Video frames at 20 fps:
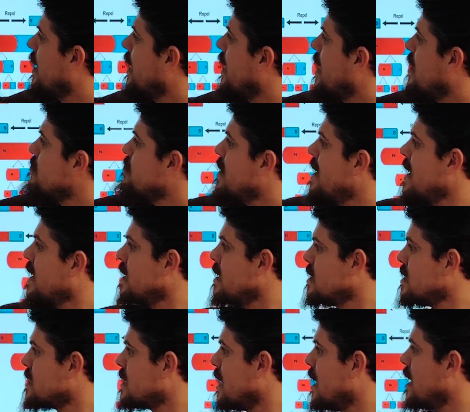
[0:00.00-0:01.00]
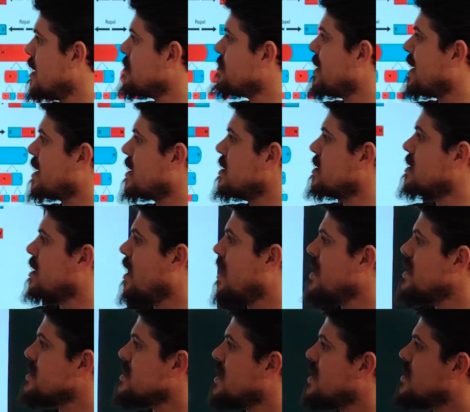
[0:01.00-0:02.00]
A magnet can
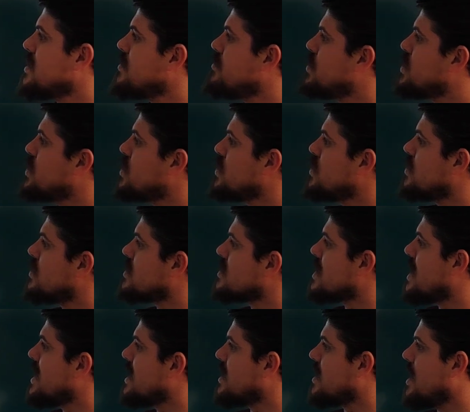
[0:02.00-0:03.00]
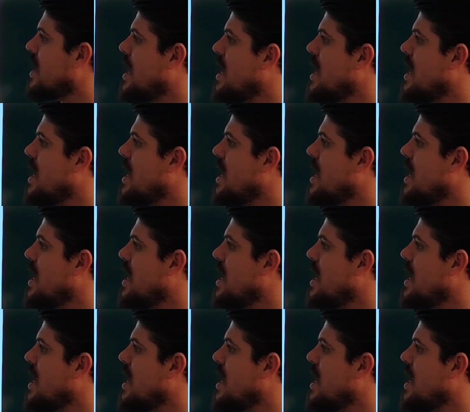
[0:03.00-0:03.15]
magnetize other materials like